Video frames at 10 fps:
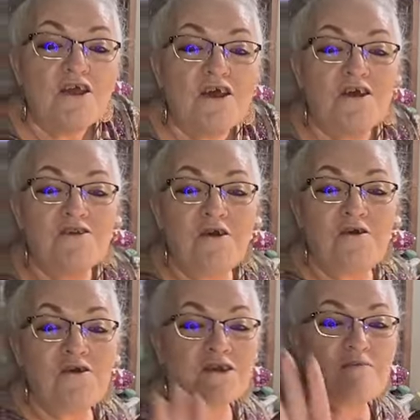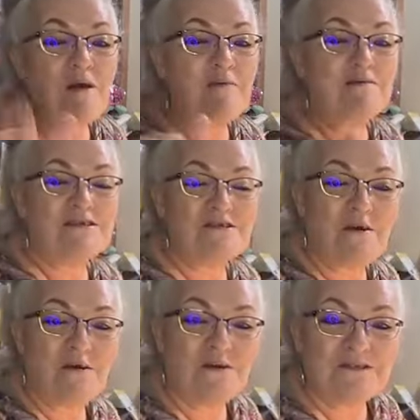No, Hooky Bobbin is a
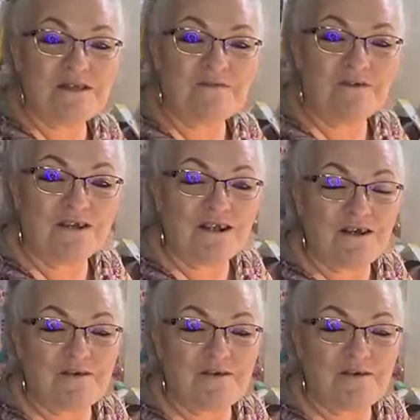whole different